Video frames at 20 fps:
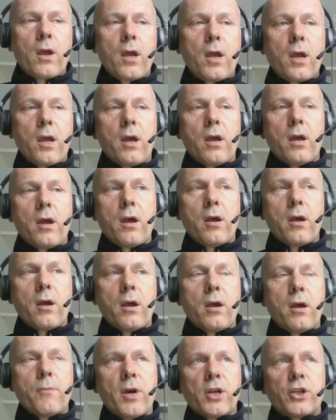
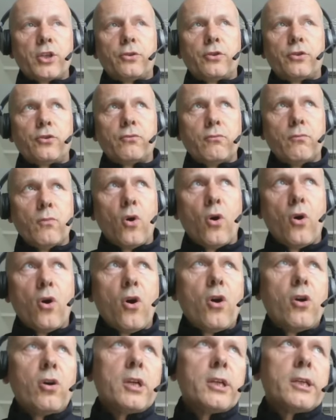a much
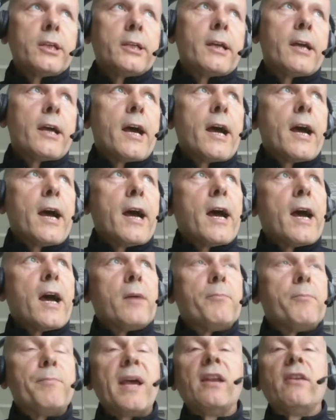more
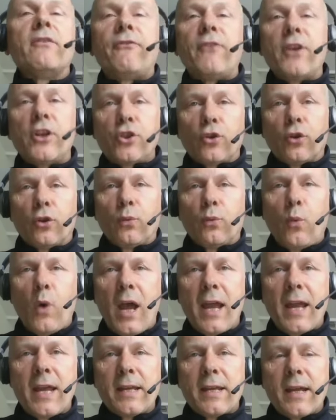beneficial
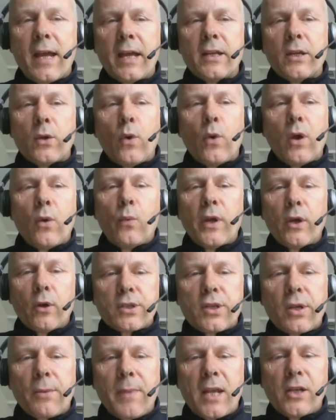way. And we
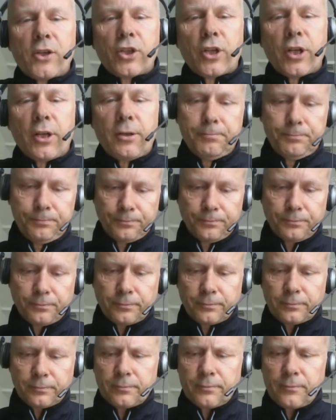also mention
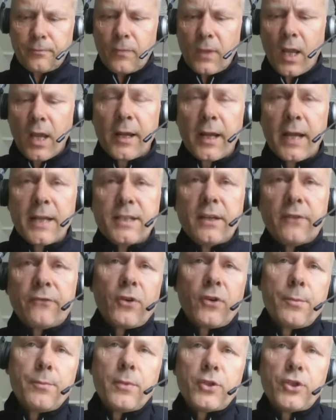an idea
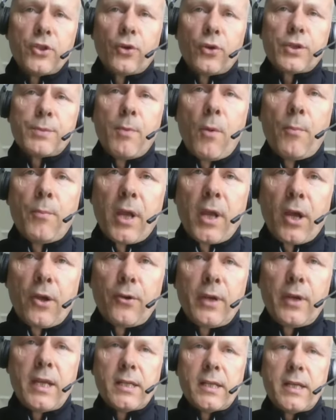from George
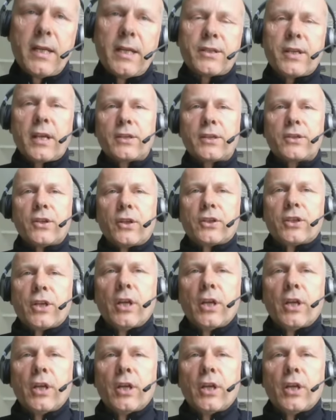Monbiot. He says that